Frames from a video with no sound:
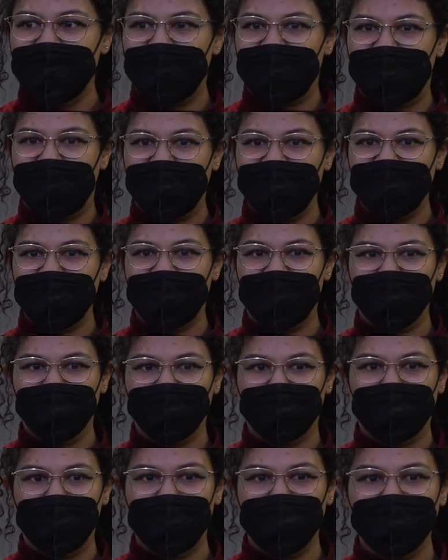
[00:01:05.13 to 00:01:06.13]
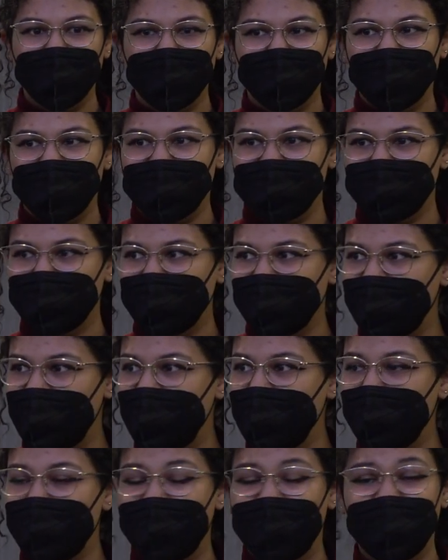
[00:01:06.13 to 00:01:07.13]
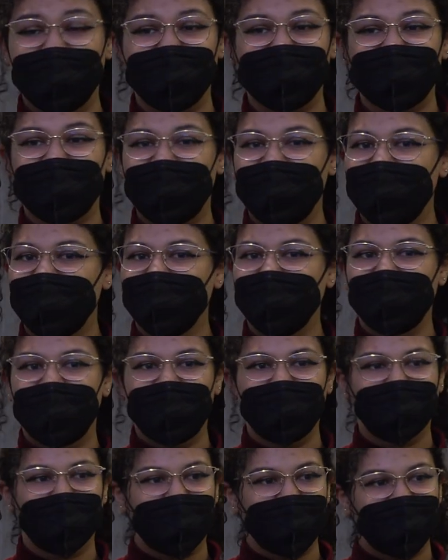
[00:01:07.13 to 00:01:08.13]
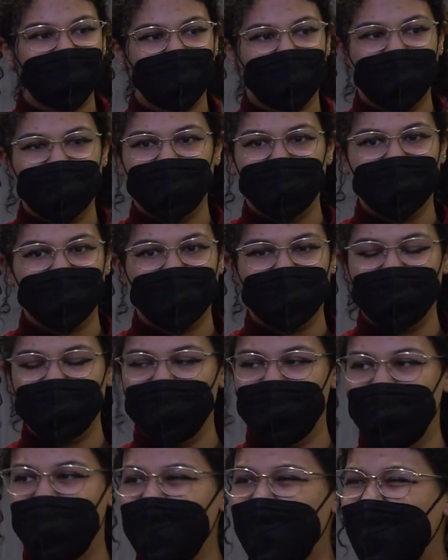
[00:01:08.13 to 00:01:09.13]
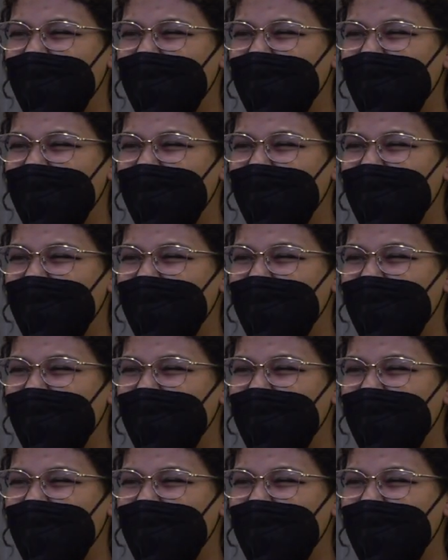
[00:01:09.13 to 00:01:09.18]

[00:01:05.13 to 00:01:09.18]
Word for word: I have roamed this planet my entire life like spirits do.